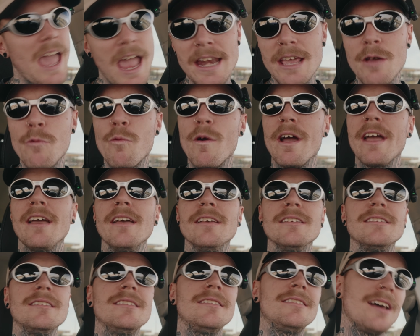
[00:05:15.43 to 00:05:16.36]

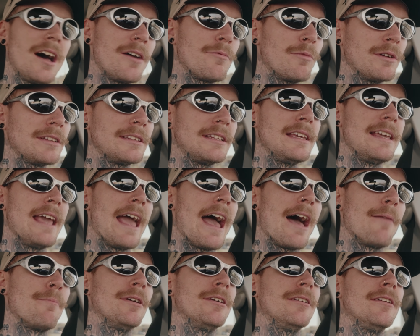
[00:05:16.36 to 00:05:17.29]
Anyways, done with the
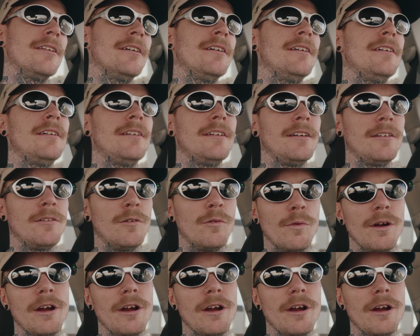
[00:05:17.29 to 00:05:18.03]
yapping.